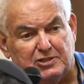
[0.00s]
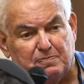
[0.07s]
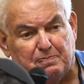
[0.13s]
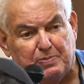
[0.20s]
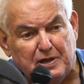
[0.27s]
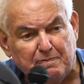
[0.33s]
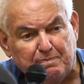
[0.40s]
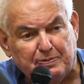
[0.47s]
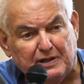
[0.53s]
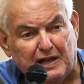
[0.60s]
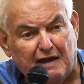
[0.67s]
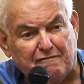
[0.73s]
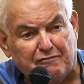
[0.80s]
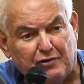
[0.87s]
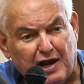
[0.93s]
people
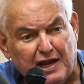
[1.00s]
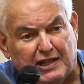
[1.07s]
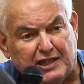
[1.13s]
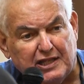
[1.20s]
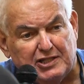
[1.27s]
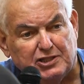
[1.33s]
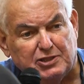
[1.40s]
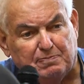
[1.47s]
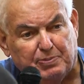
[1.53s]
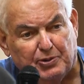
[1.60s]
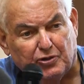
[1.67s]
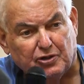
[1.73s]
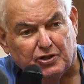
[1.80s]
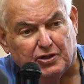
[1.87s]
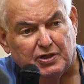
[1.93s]
have read this
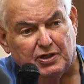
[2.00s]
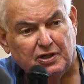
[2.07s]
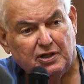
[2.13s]
book